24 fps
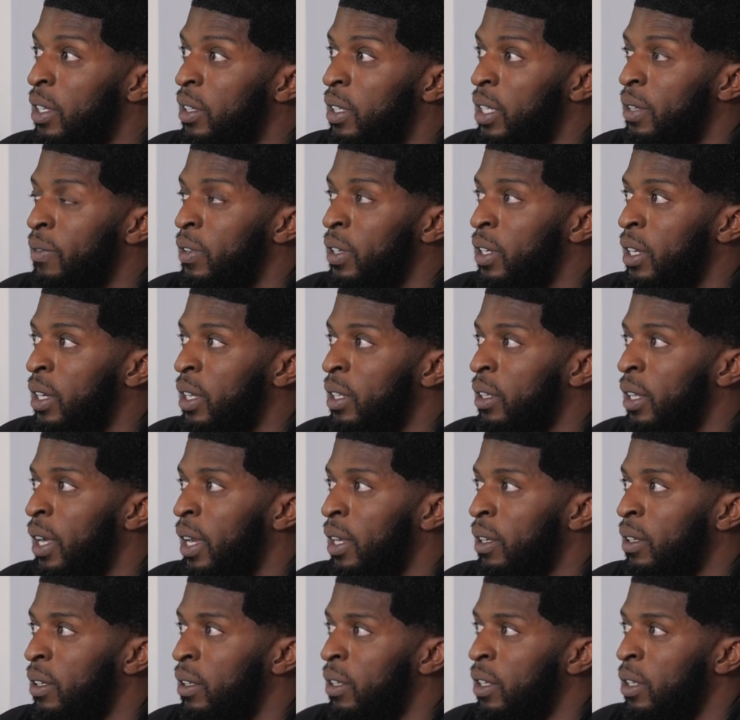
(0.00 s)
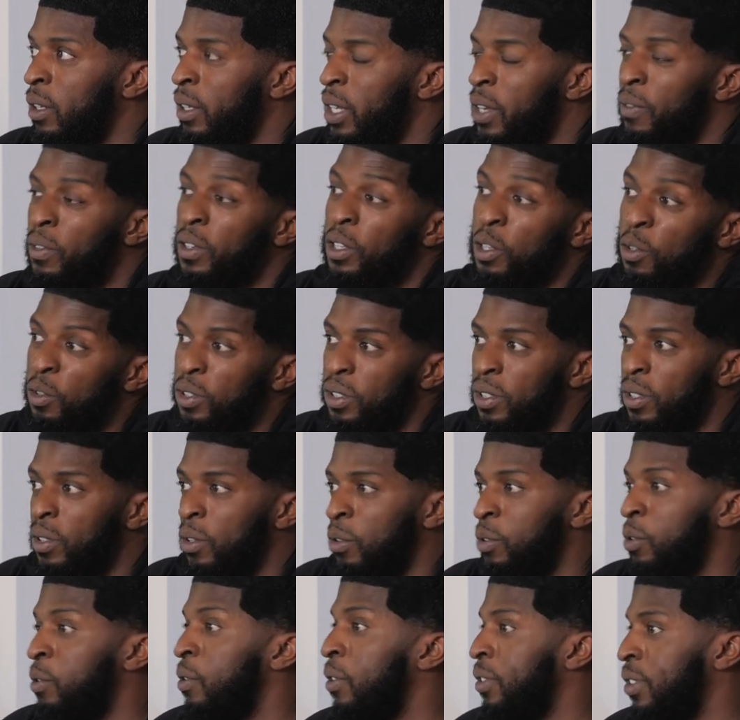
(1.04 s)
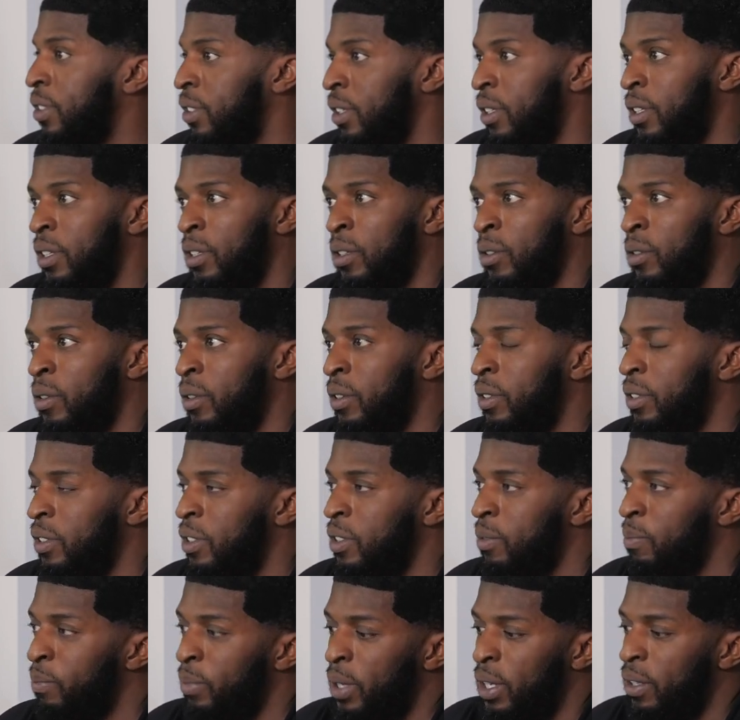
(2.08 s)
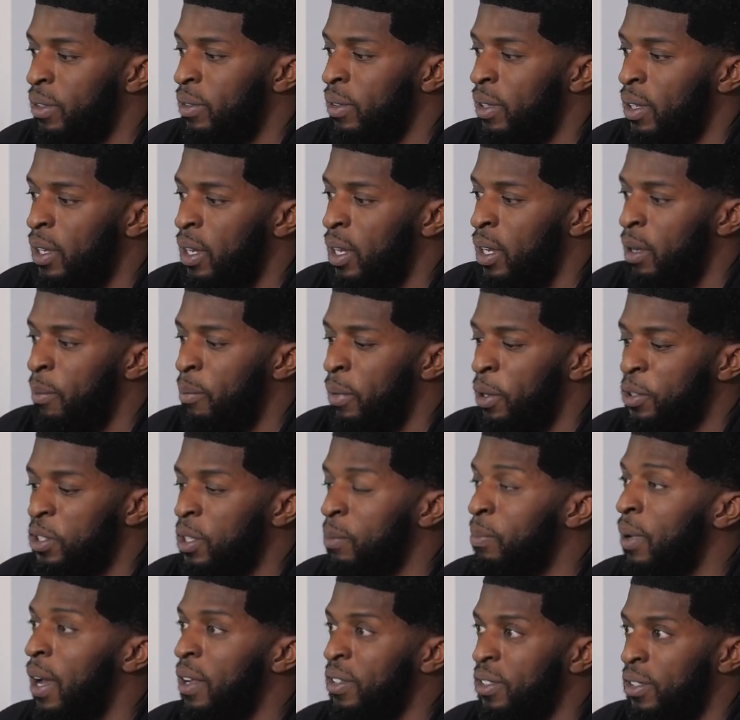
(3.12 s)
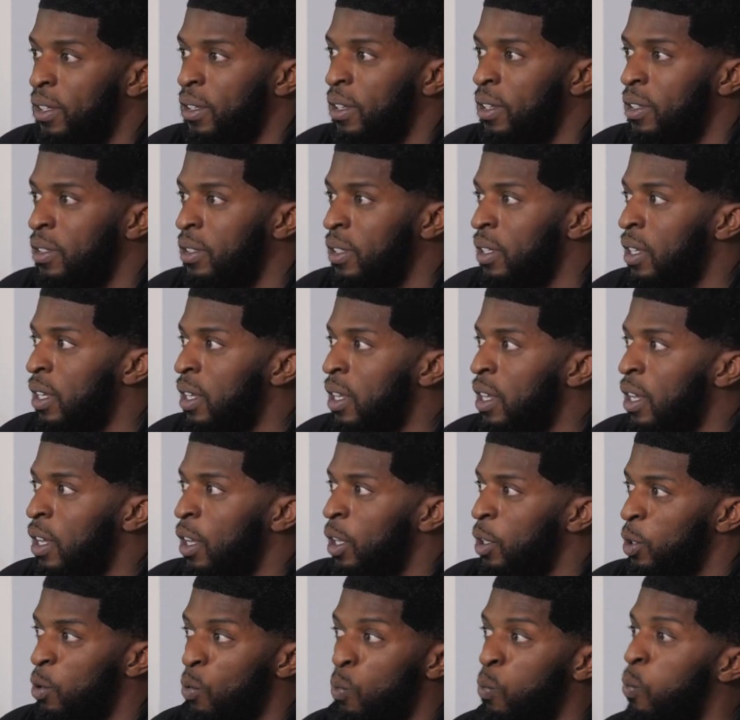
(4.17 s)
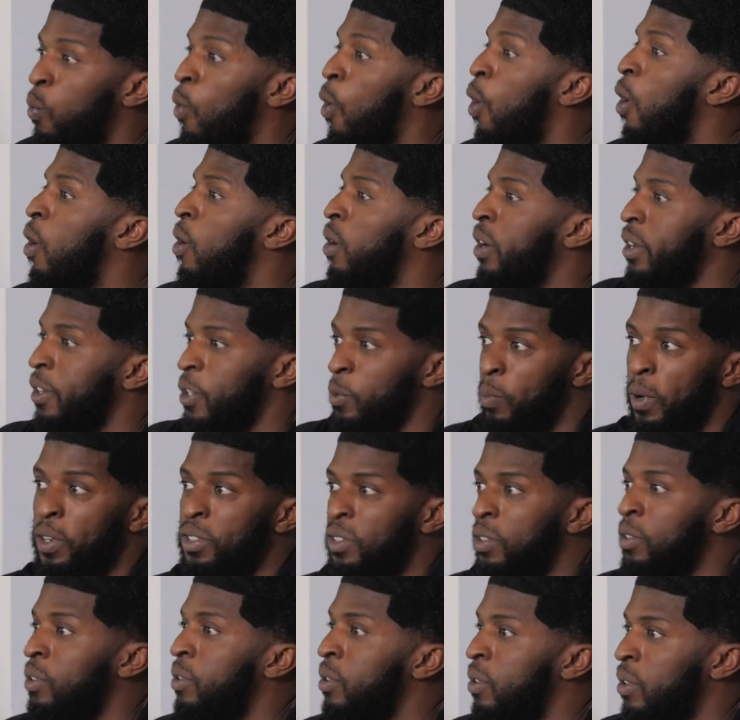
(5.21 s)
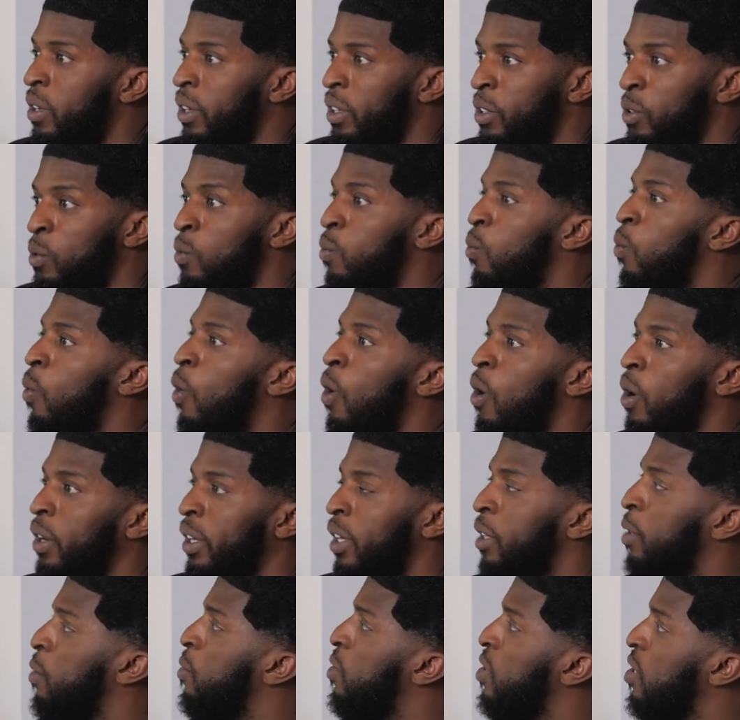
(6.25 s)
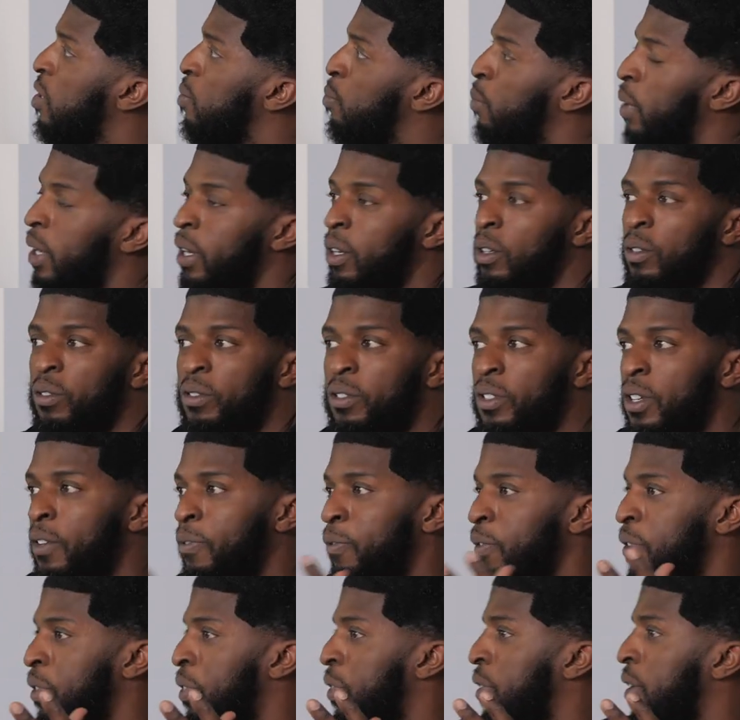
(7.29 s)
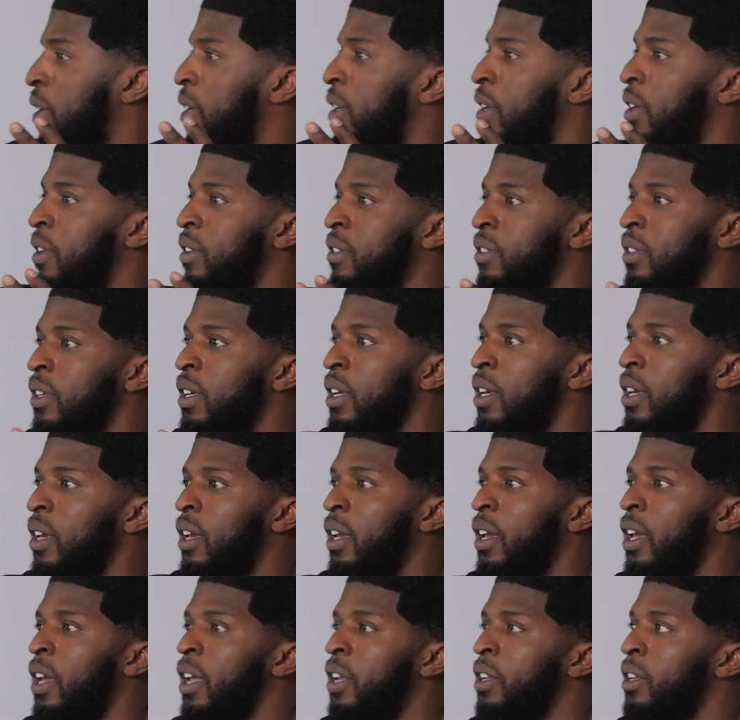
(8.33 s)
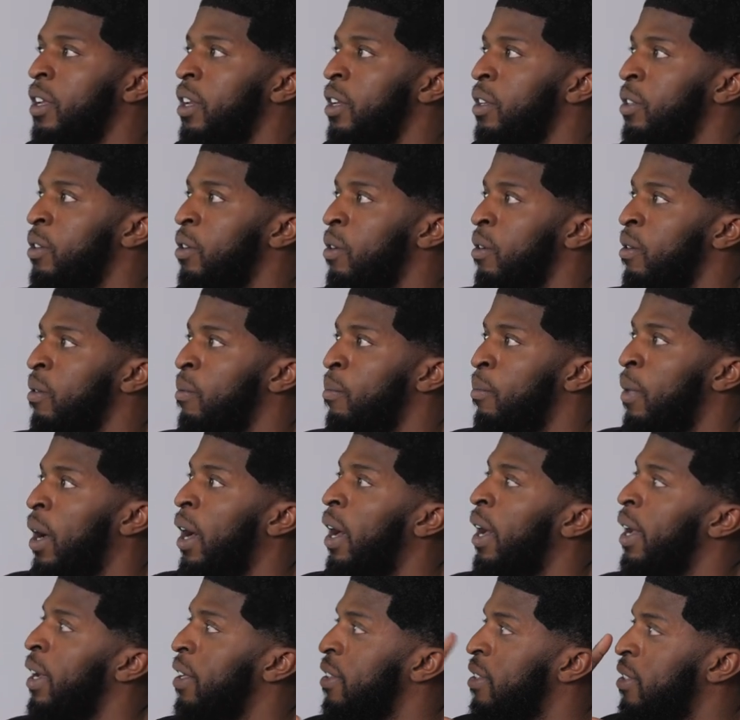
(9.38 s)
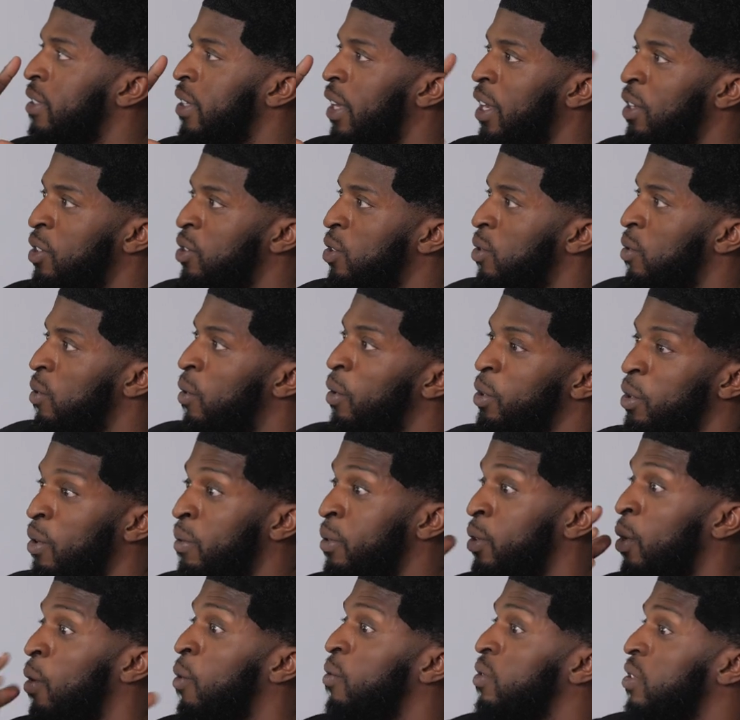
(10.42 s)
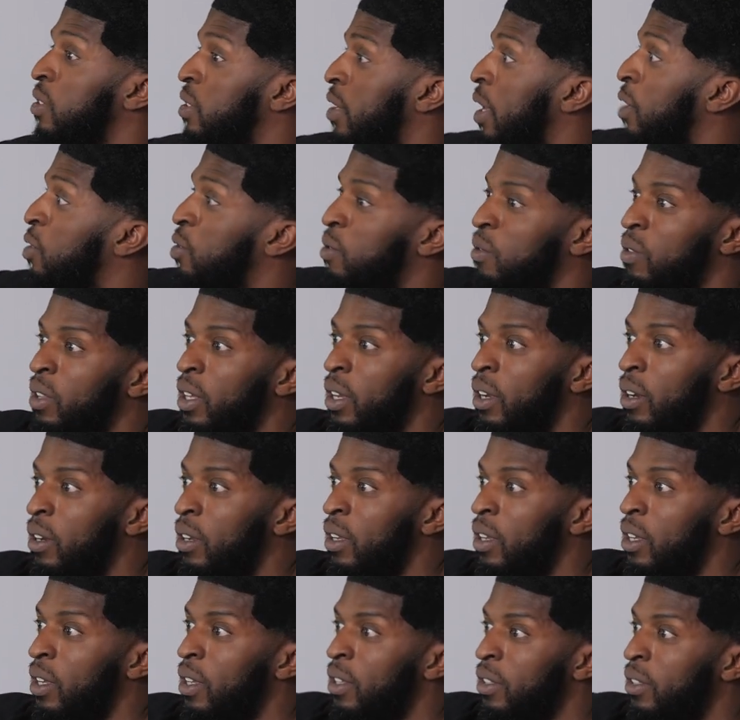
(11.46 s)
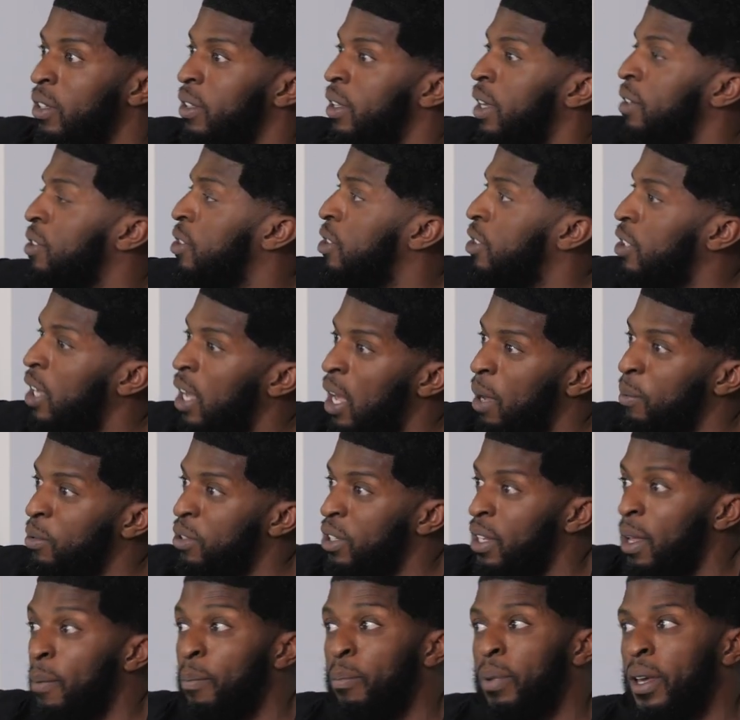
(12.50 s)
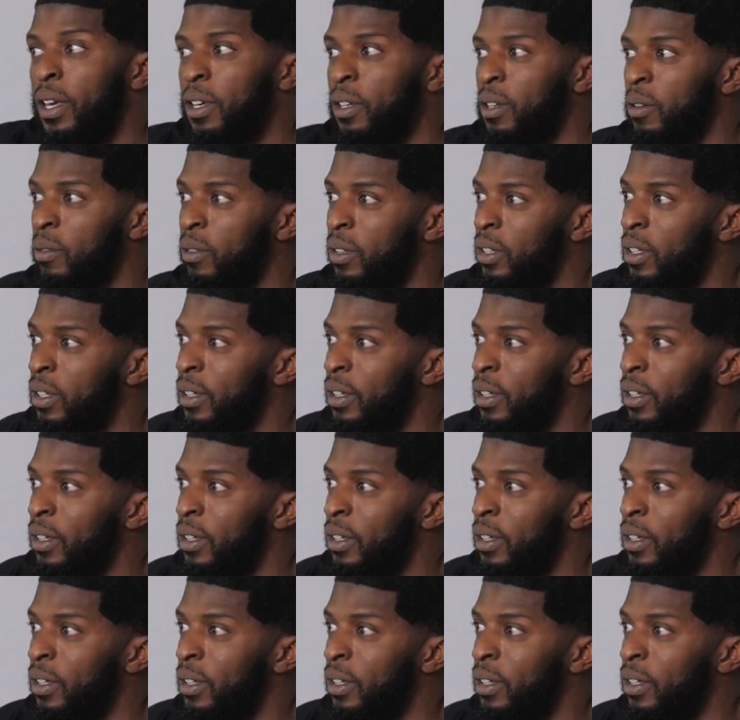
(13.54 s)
living in, like, even Houston or New York City or these big melting pot cities. You walk, especially New York, you walk and you smell different things. And then your mind takes you, or your nose takes you there to that shop, to that bakery.